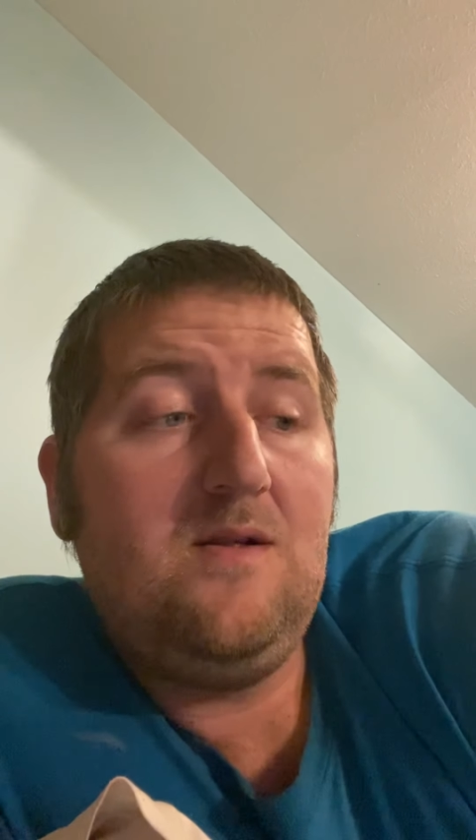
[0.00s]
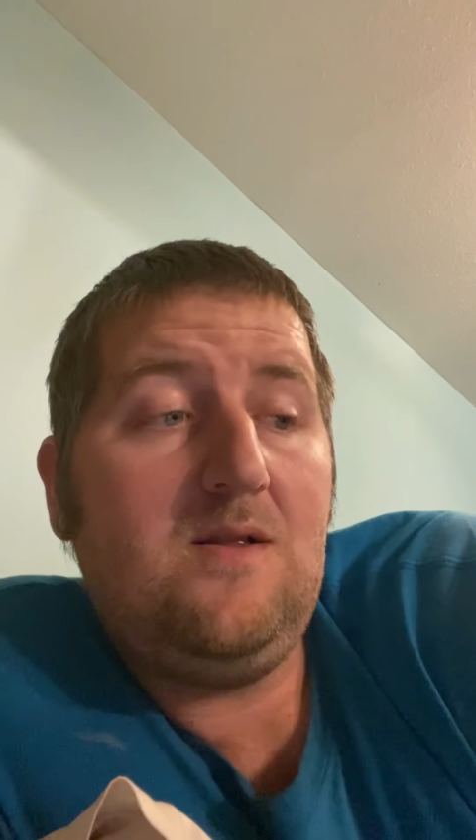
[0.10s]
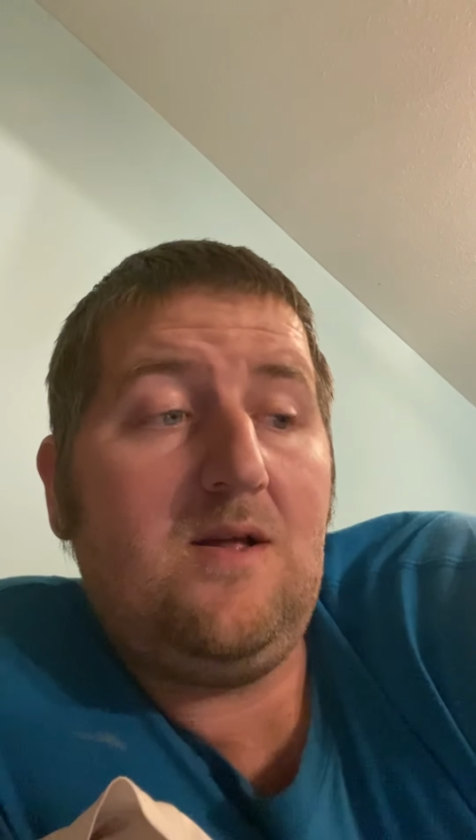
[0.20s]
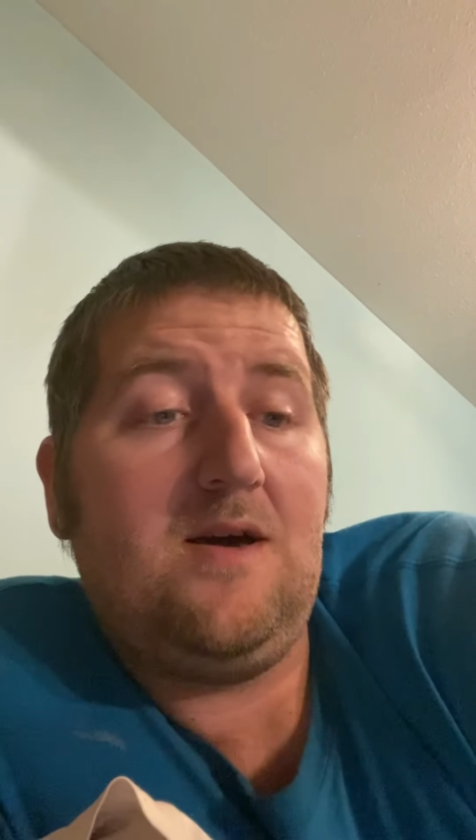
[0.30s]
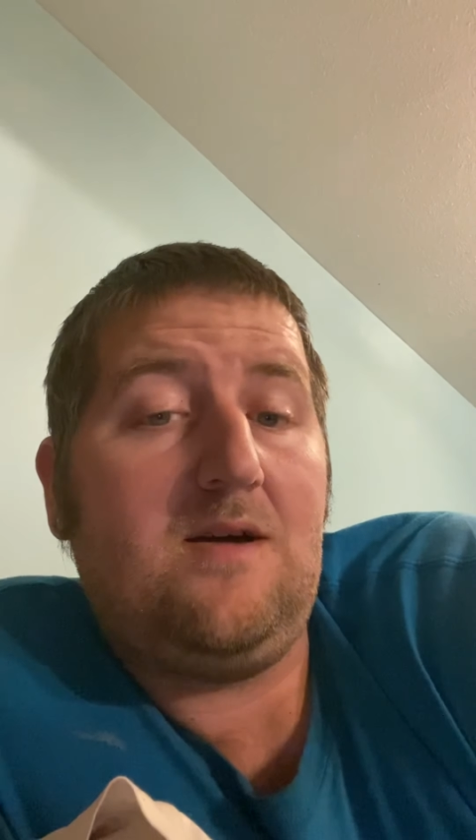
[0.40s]

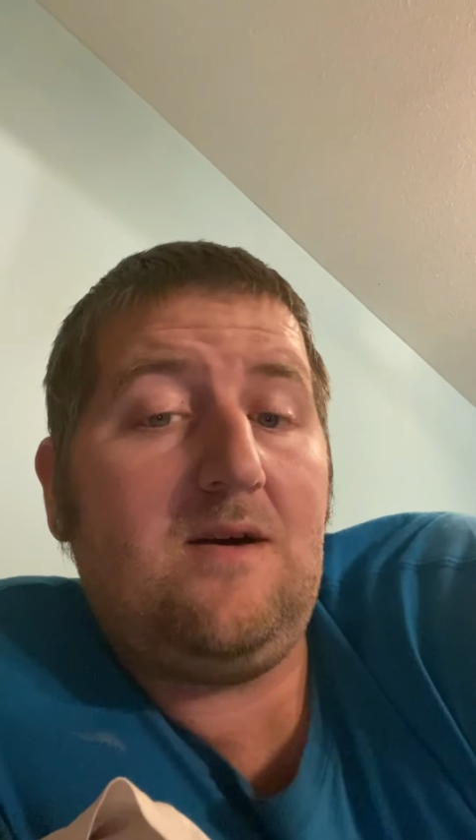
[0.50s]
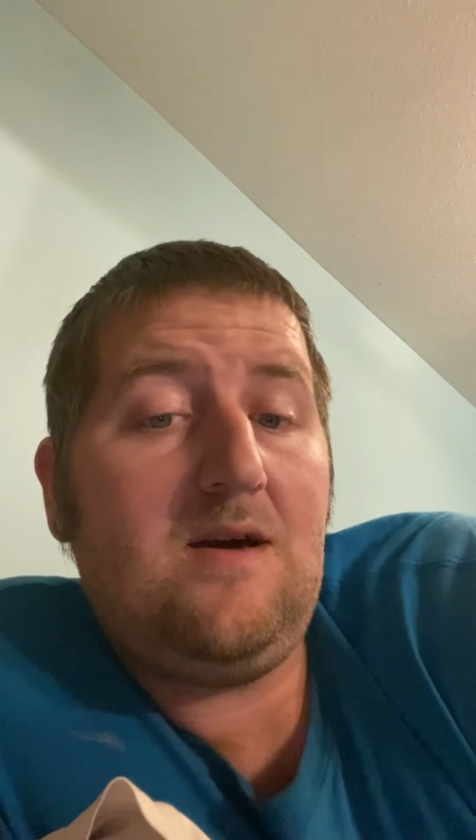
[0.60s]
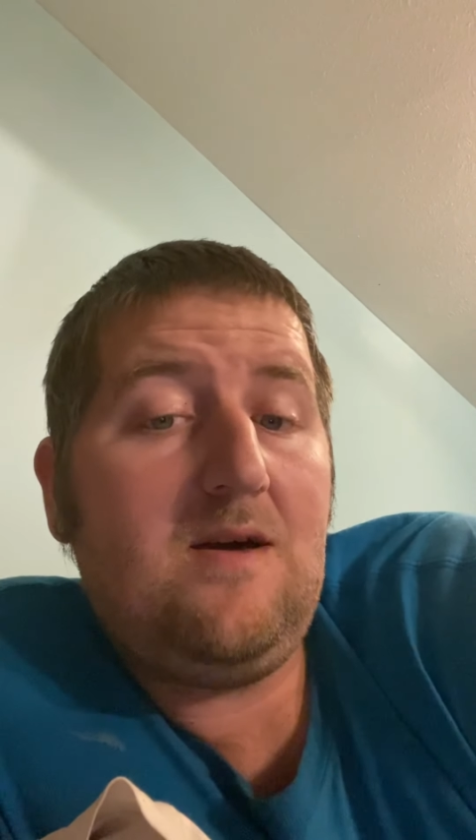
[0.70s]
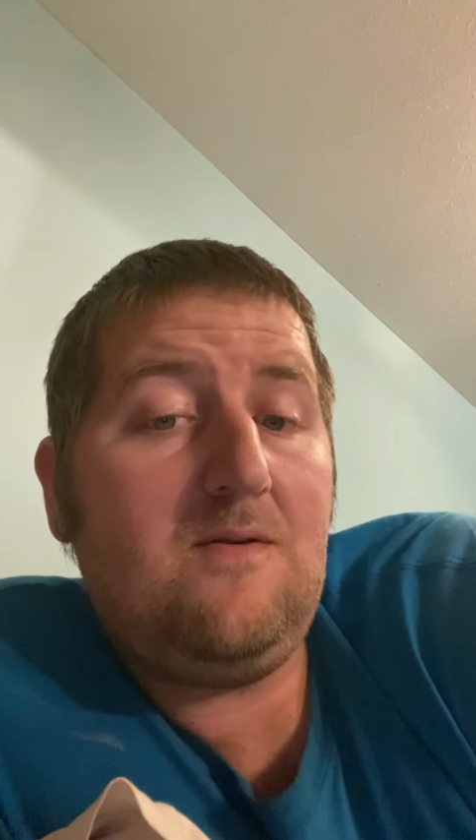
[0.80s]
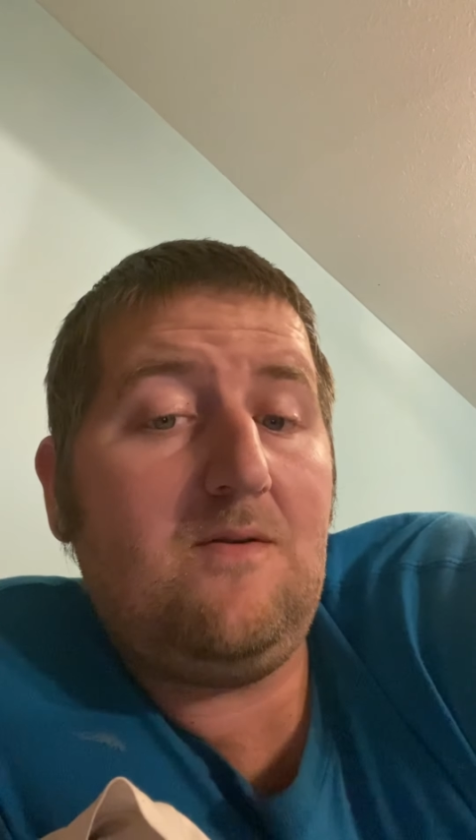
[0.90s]
Like
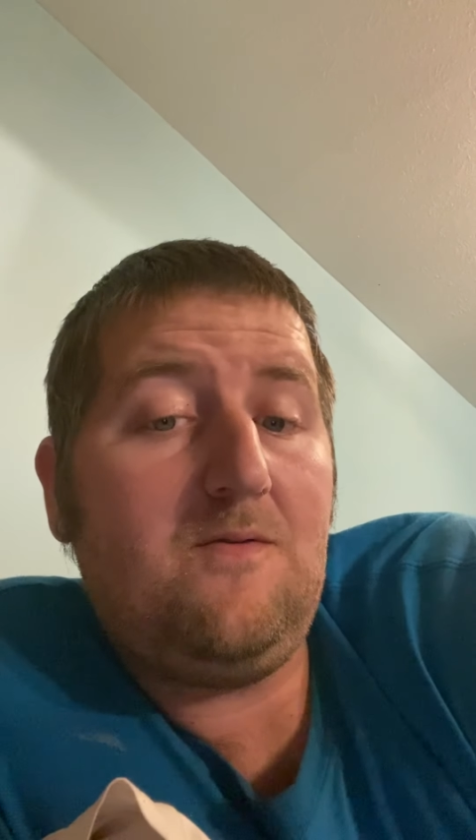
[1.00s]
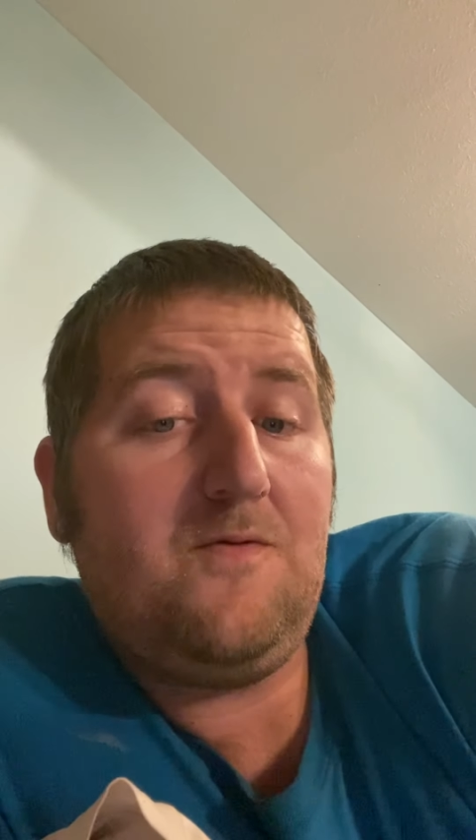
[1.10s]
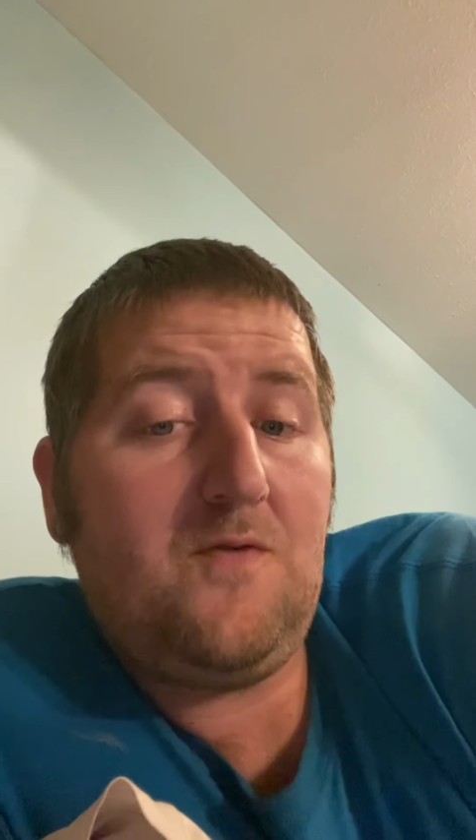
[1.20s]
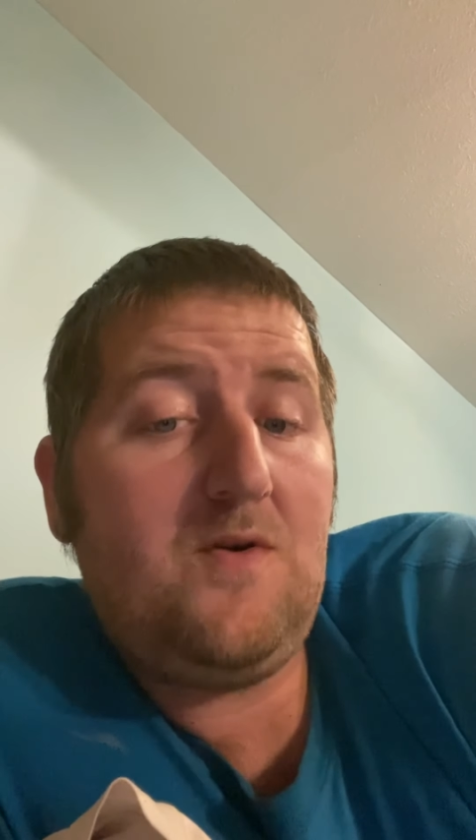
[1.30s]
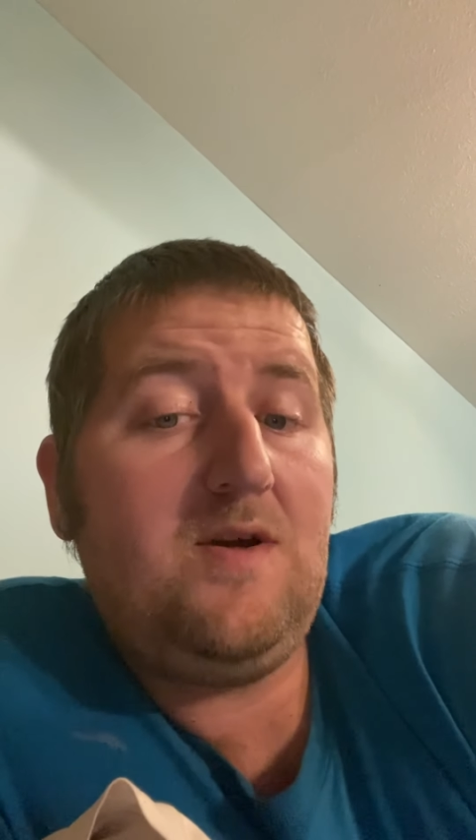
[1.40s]

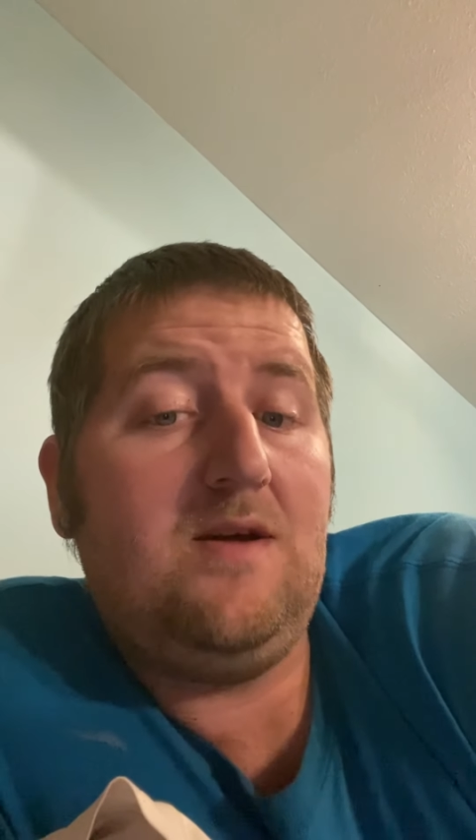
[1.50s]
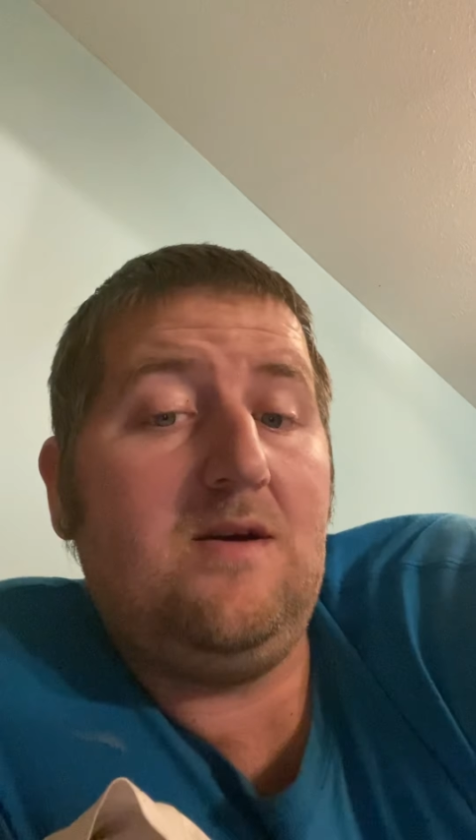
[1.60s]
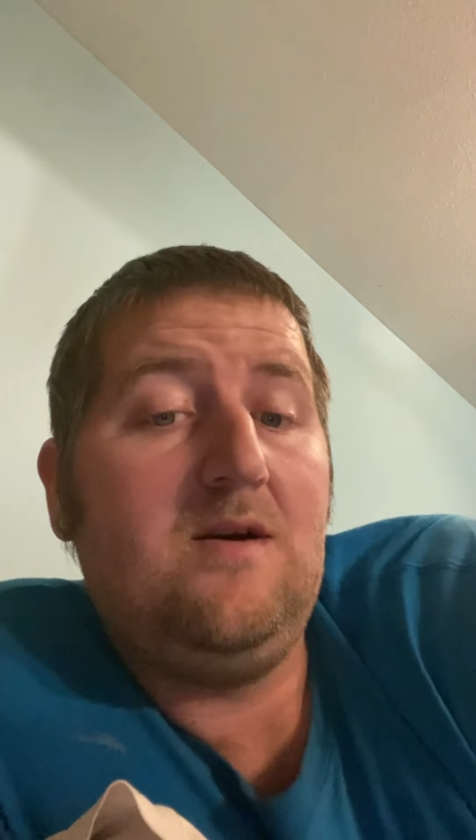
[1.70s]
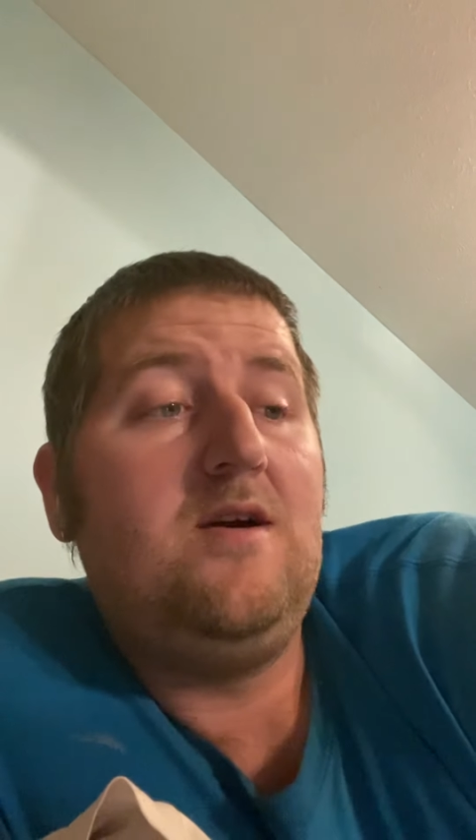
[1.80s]
free.